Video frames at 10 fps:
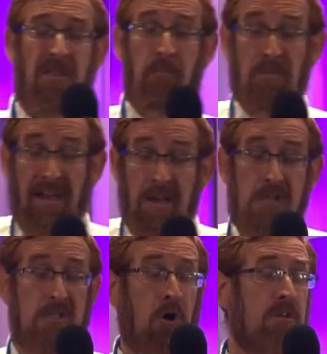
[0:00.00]
the
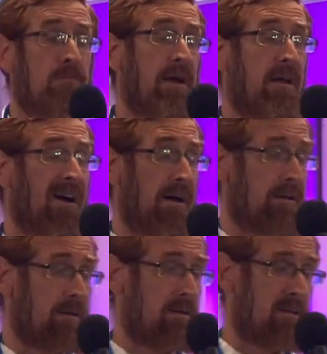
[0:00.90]
place chosen by God
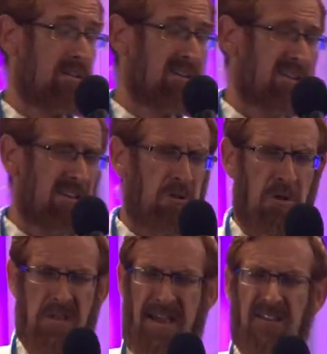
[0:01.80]
to
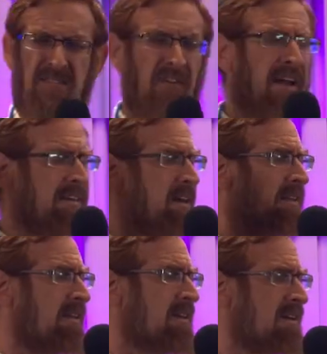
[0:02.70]
sanctify
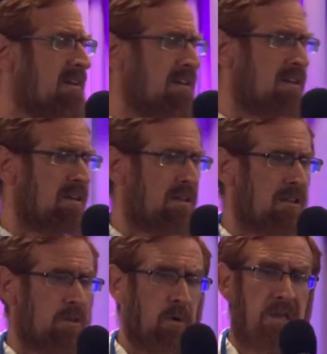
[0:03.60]
killing,
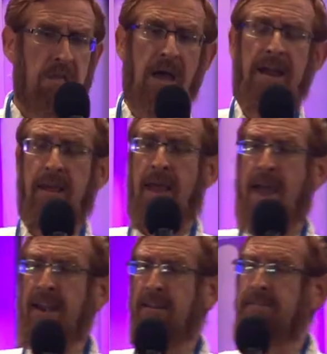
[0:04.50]
to incite
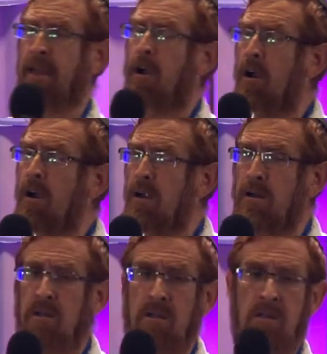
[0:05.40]
hate and terror,
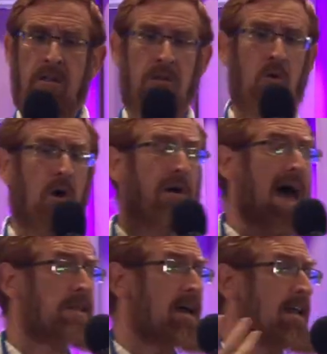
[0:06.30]
to
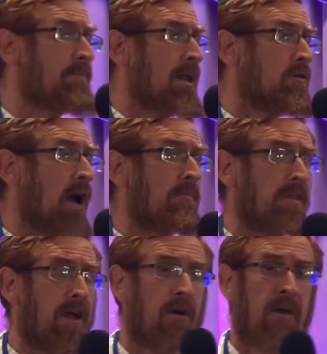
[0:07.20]
harass anybody who comes
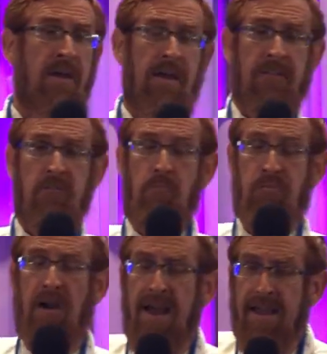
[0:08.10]
there, to
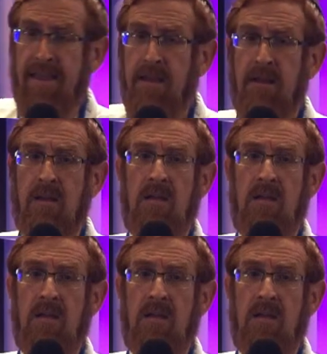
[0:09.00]
pray.